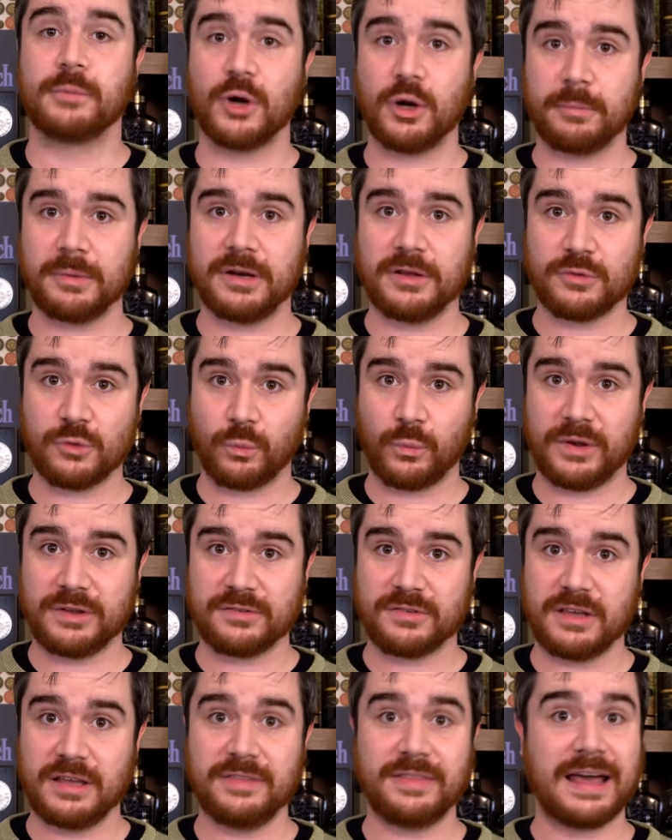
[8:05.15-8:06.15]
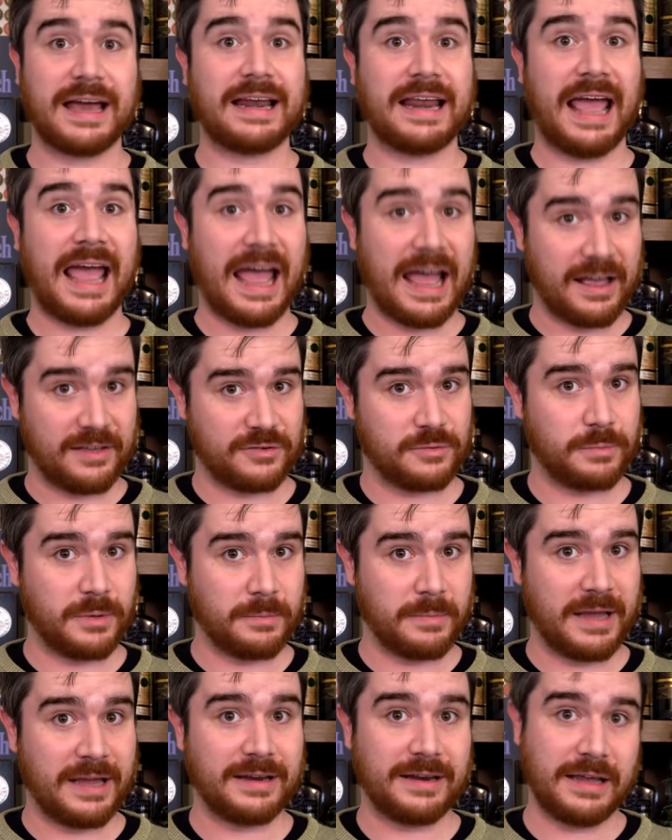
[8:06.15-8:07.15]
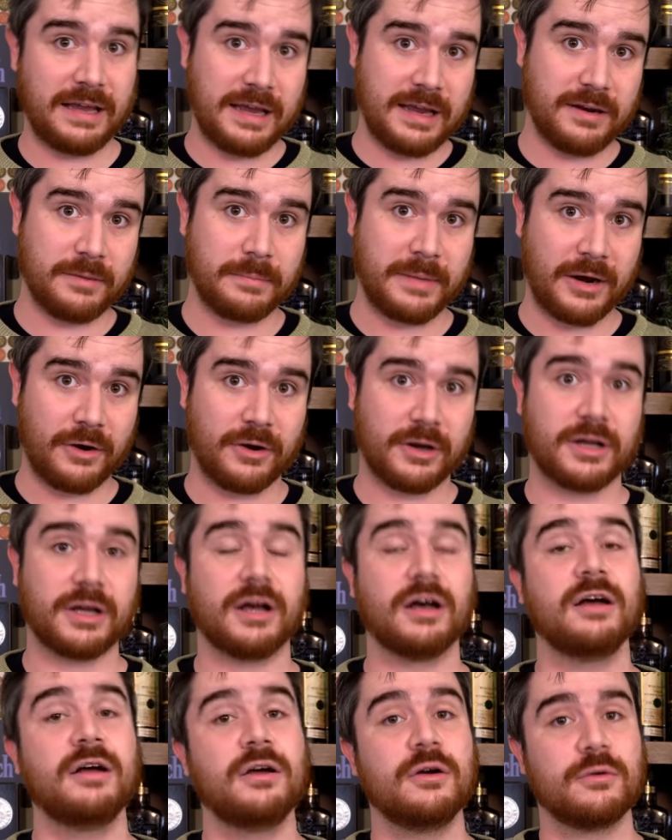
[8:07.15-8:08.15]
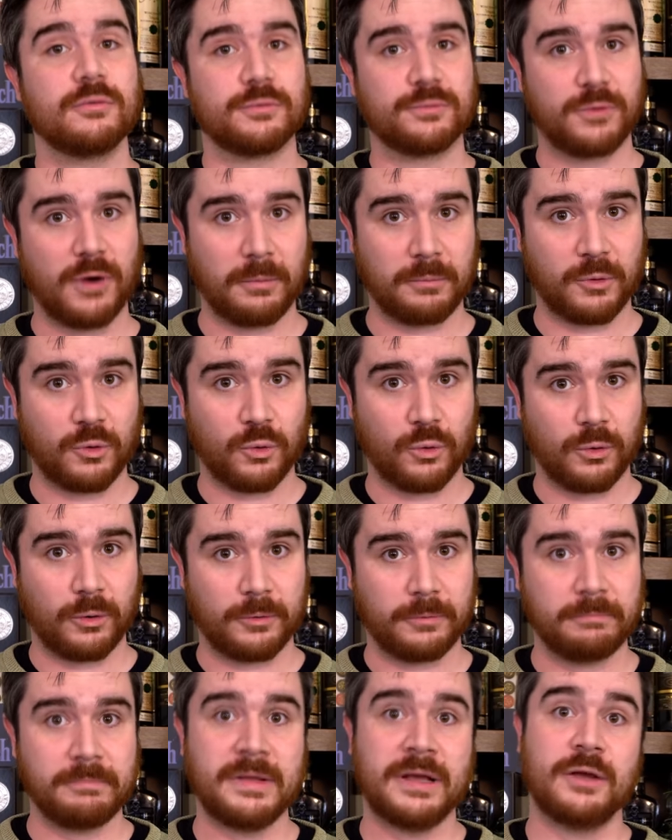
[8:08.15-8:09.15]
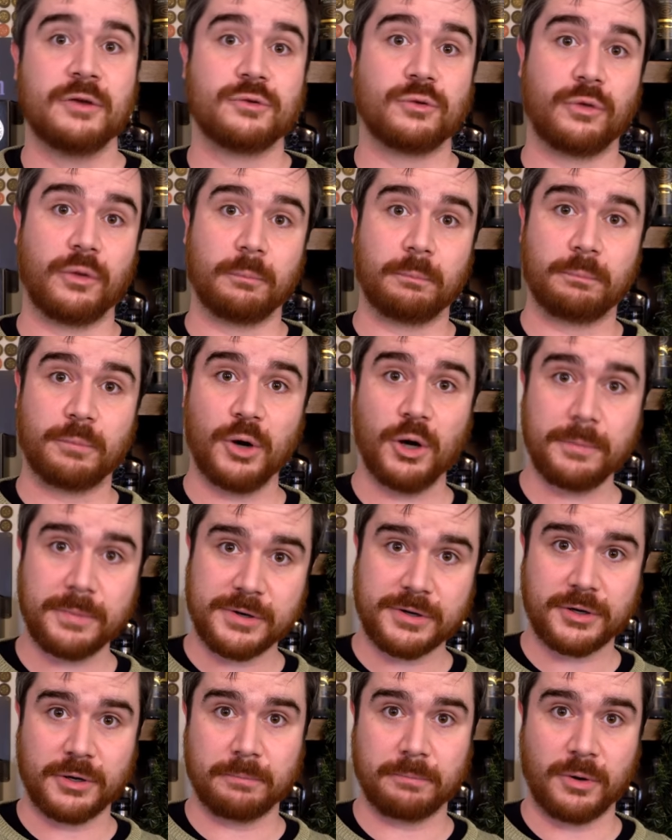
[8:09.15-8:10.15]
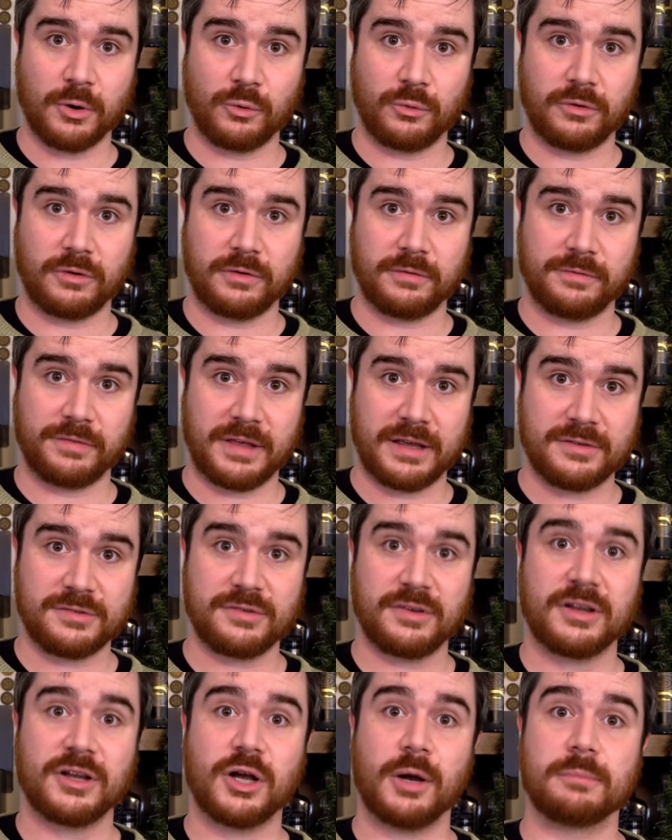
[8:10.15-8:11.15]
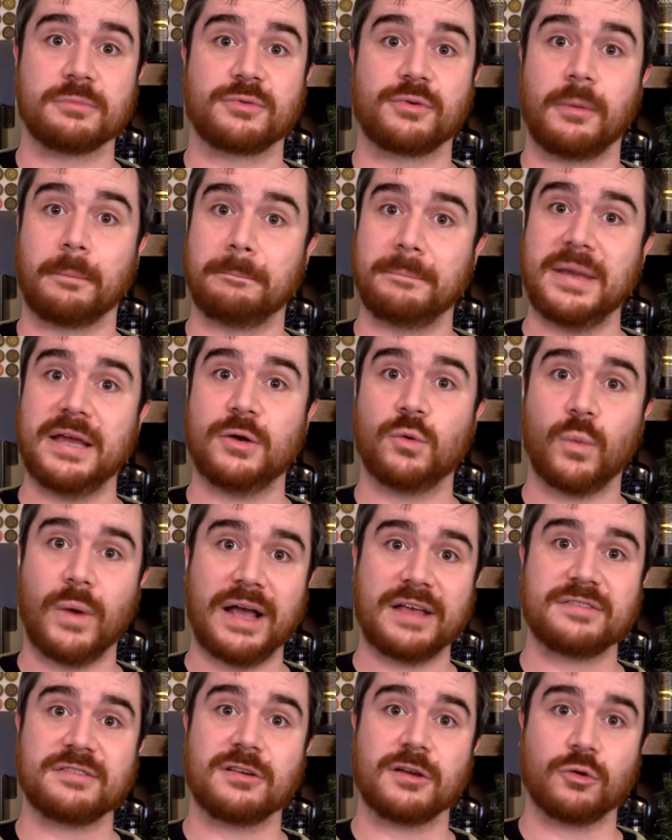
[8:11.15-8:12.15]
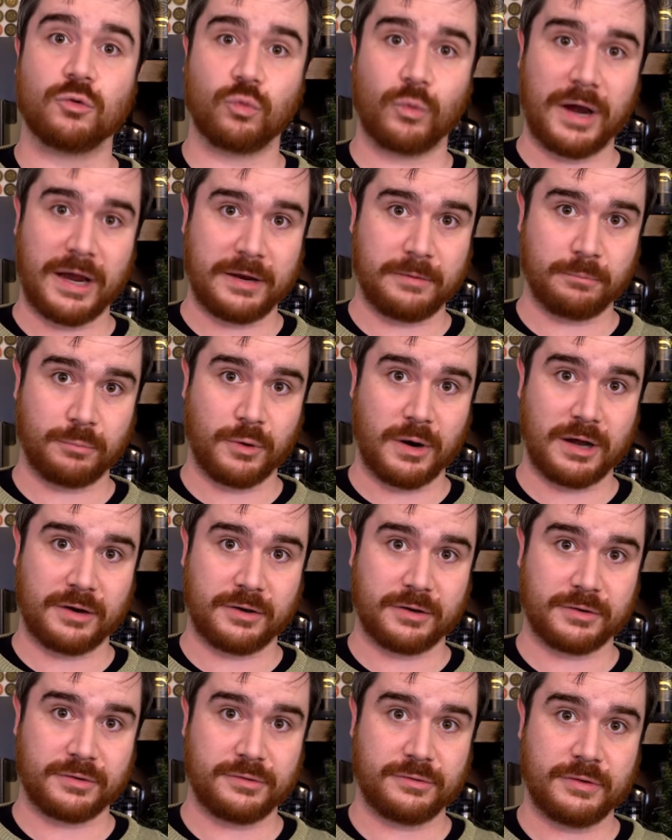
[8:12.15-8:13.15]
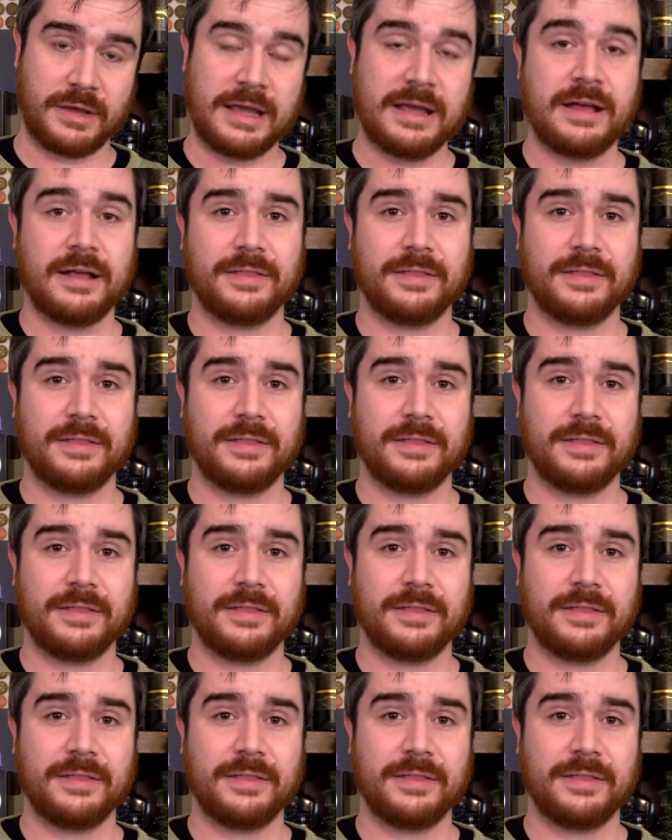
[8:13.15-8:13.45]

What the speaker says: Bourbon is a whiskey that has to be made in America from corn. So the bourbon component of this comes from Midwest Grain Products.